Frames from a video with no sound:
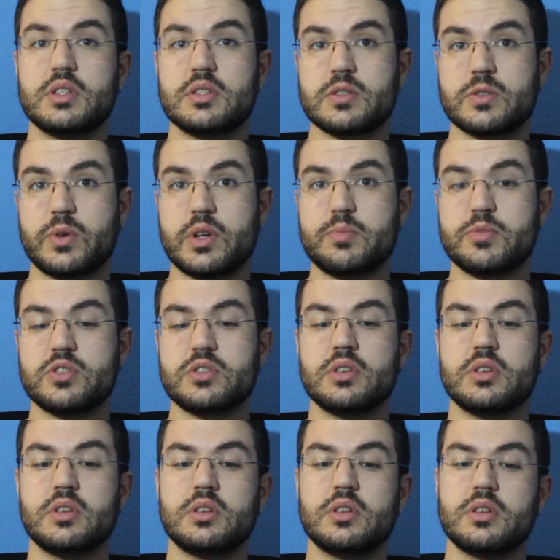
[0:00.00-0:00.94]

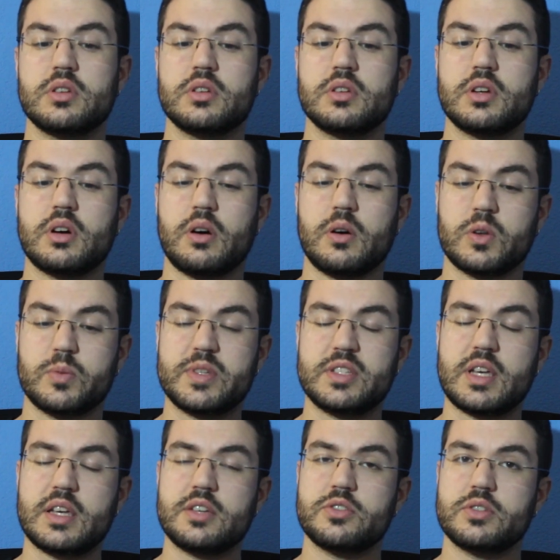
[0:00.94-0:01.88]
description,
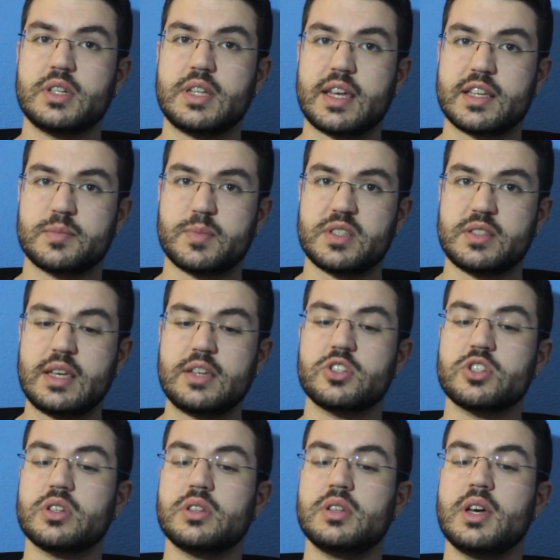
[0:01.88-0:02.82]
argumentation and
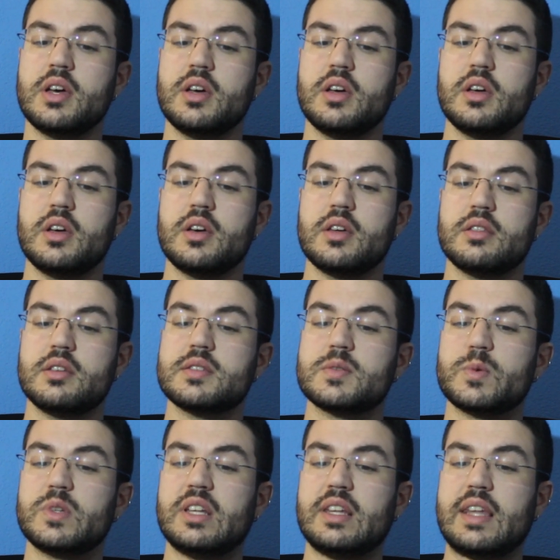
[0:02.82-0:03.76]
exposition.
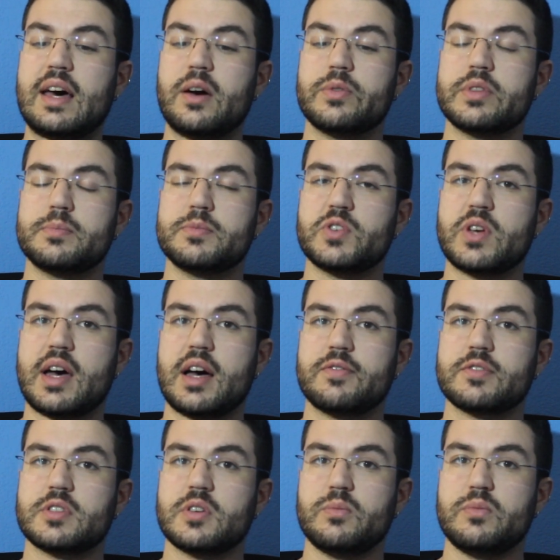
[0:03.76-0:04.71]
This will allow them to
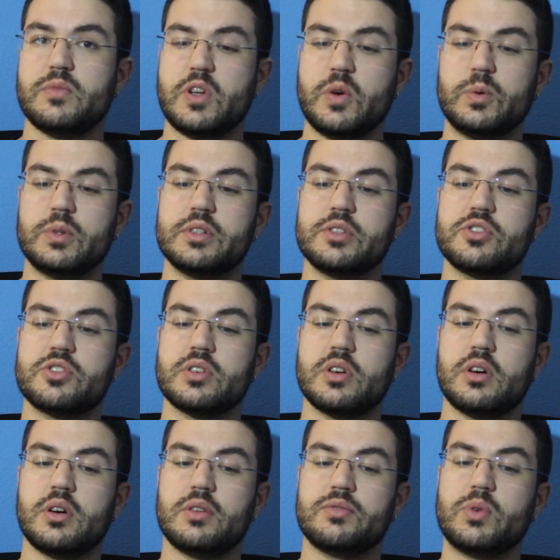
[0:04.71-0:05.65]
have some knowledge
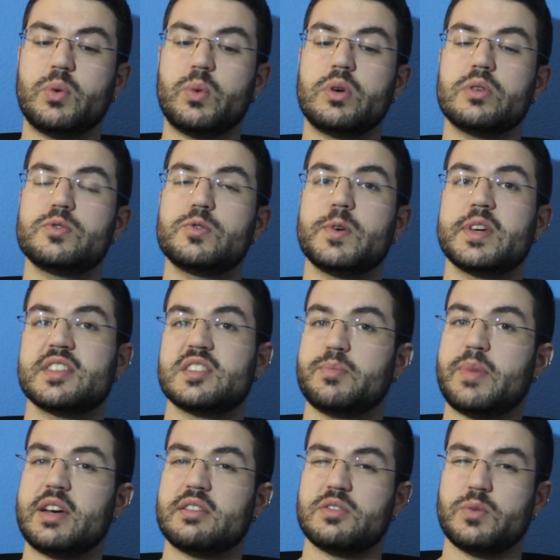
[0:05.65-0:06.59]
of what to
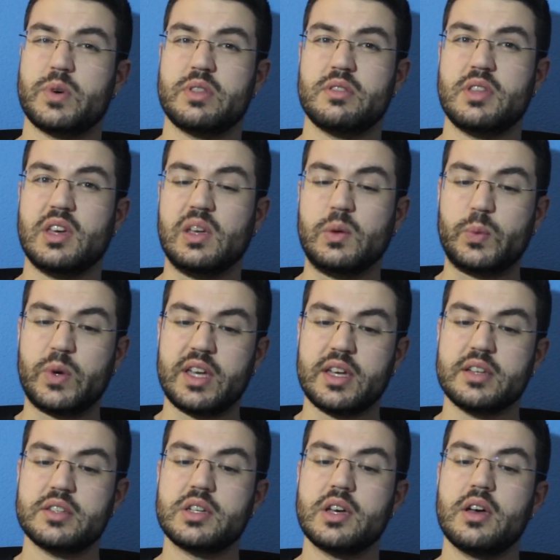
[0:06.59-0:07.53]
expect when they
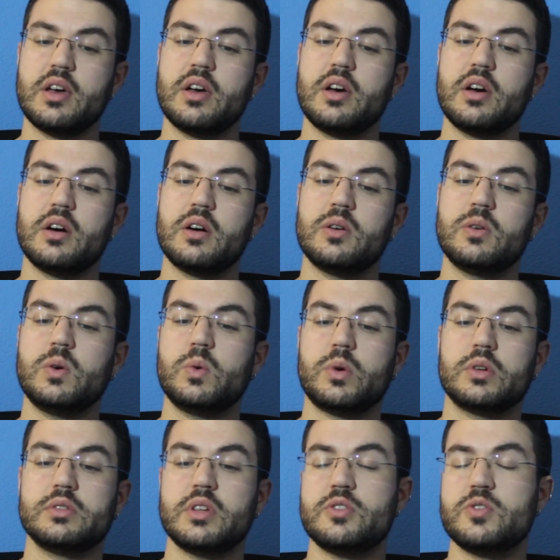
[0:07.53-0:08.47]
read, or
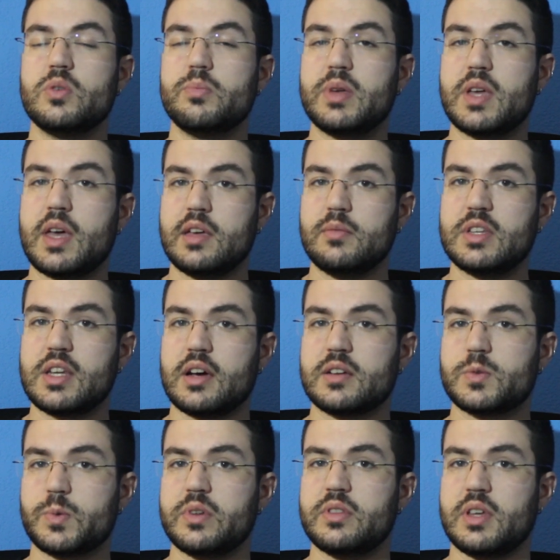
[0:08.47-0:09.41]
what they should be aiming
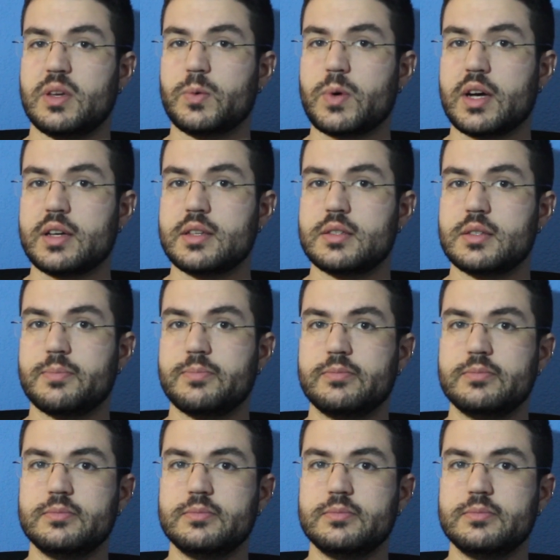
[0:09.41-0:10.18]
at when they write.